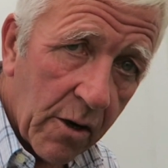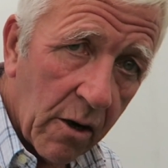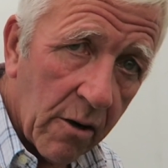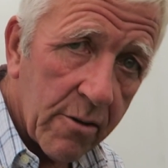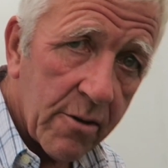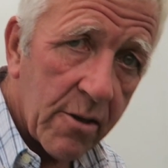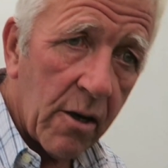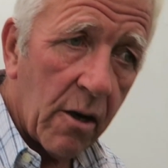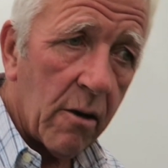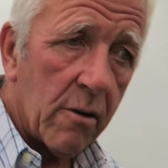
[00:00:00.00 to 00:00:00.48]

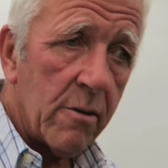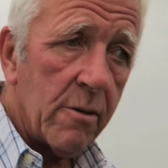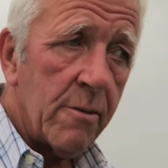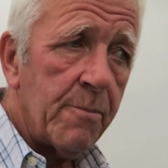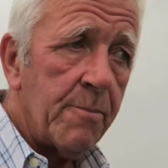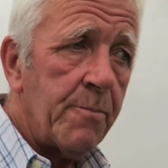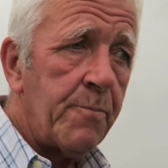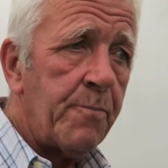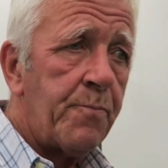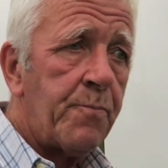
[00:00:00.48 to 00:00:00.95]
got on
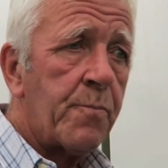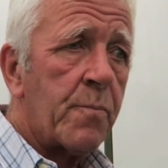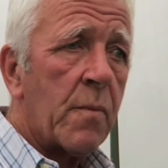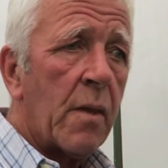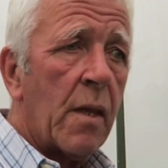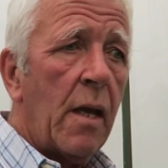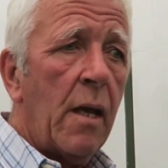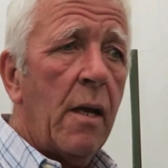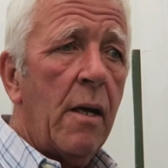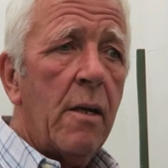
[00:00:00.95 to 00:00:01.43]

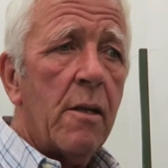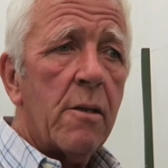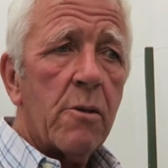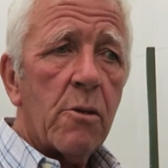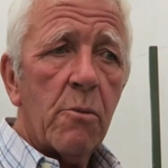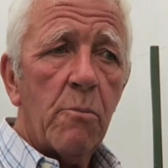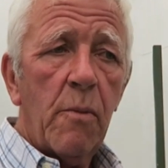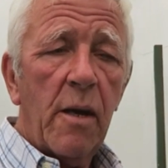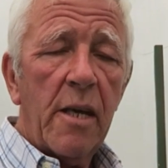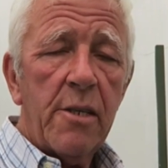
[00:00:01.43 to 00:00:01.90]

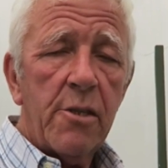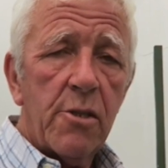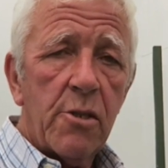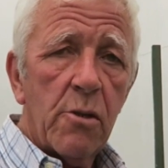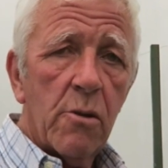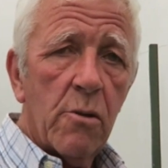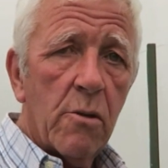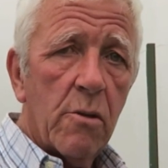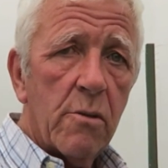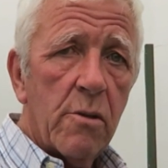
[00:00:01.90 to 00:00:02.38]
to make
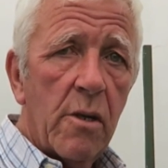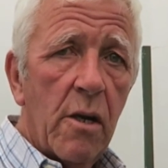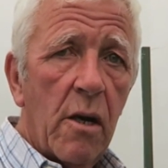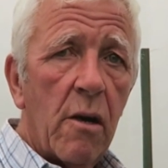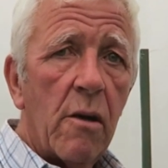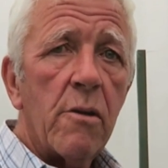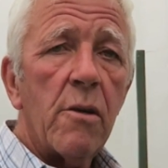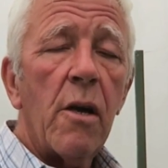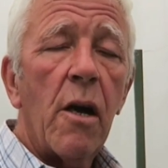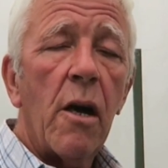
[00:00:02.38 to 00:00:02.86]
sure
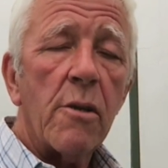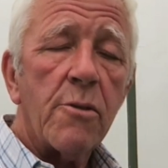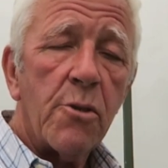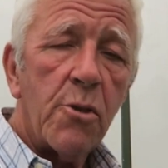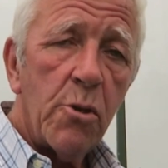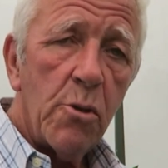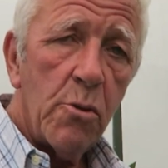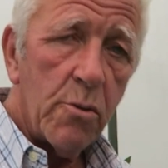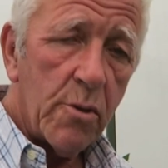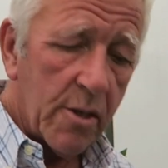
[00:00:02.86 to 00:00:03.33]
none are
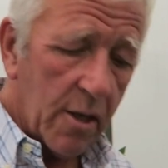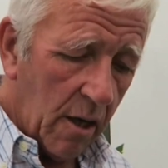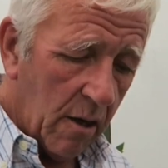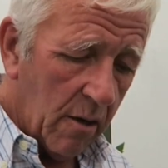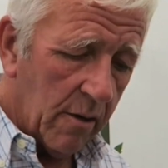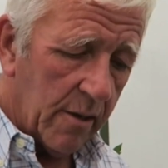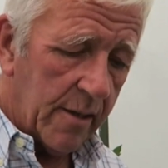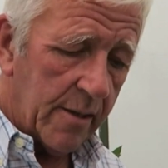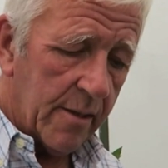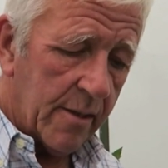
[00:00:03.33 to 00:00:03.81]
too
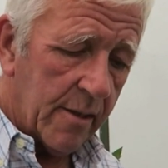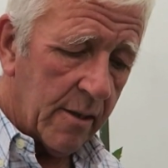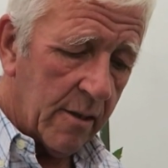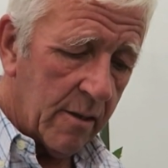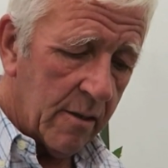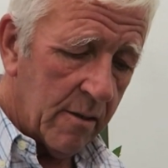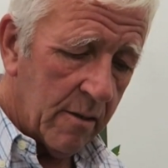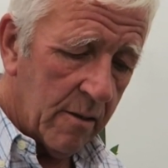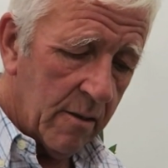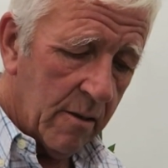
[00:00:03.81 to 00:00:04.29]
tight.
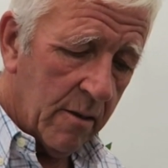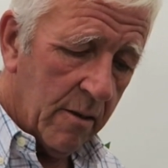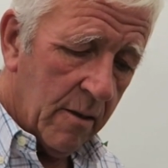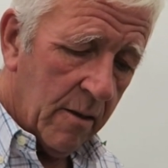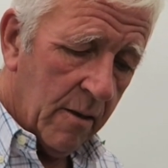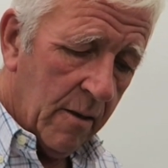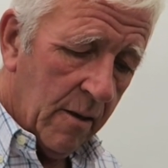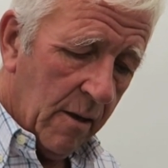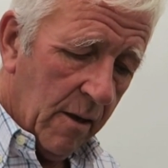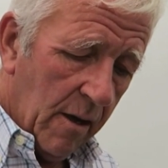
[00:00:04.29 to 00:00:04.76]

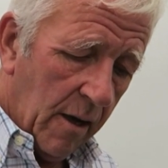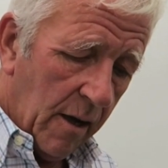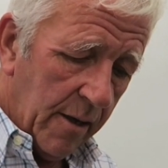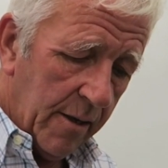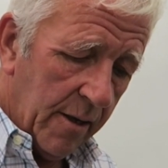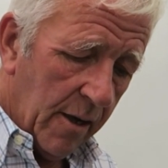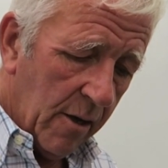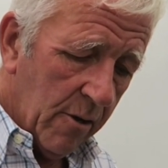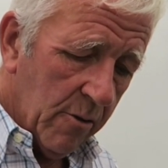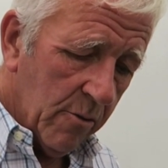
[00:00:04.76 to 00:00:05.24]
I
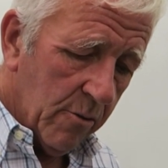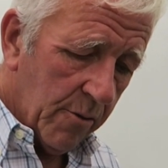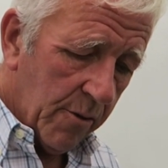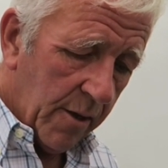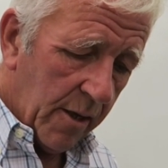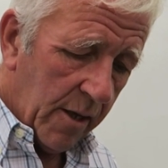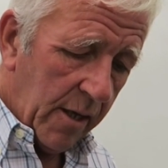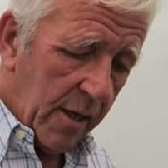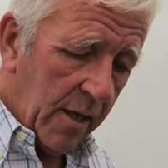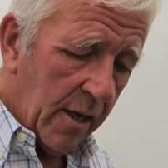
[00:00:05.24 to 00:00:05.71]
know
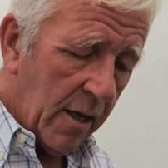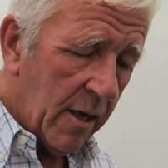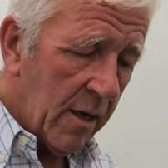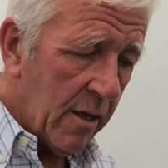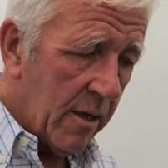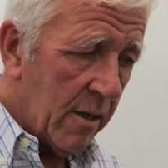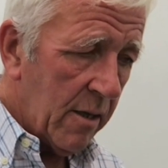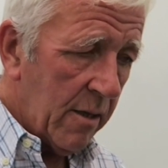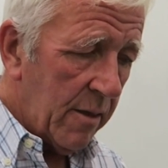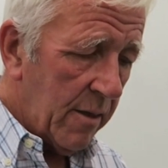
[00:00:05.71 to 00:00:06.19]
the
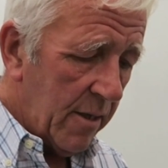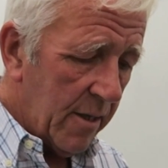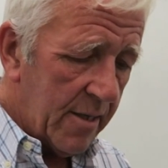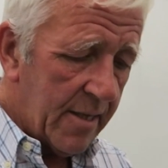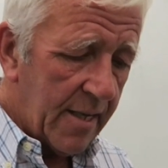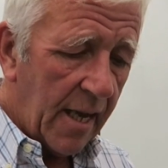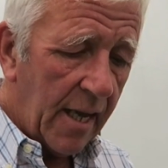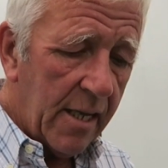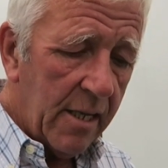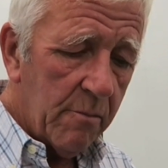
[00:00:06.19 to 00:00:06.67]

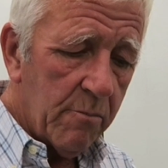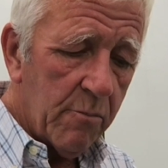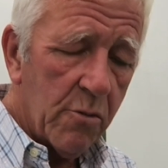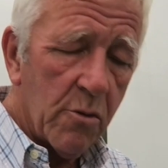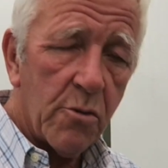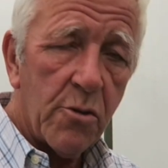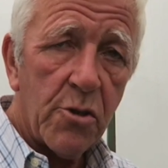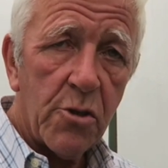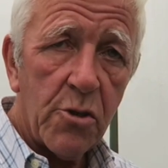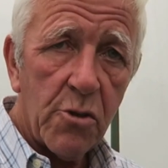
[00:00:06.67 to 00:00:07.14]
tape
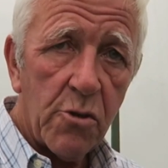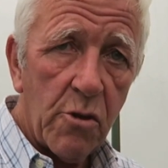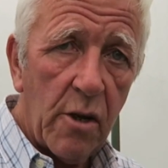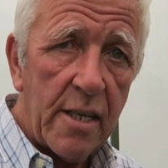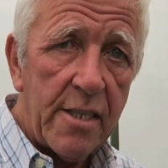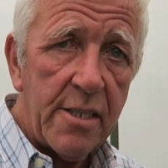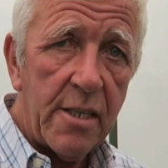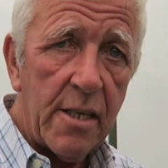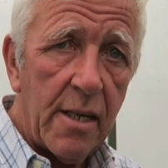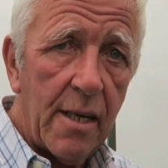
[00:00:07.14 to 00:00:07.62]
does
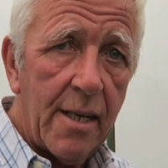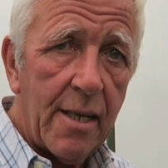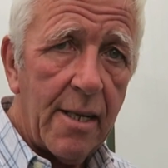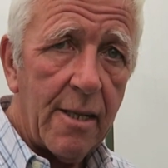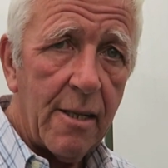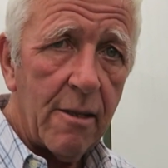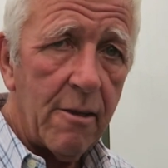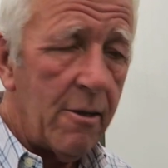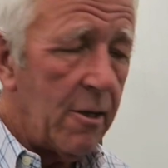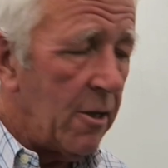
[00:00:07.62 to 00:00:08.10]
stretch a
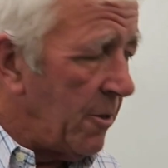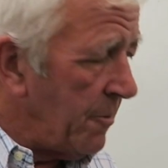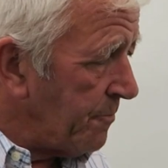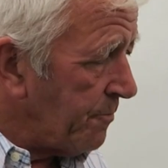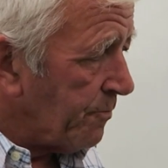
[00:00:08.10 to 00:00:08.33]
little,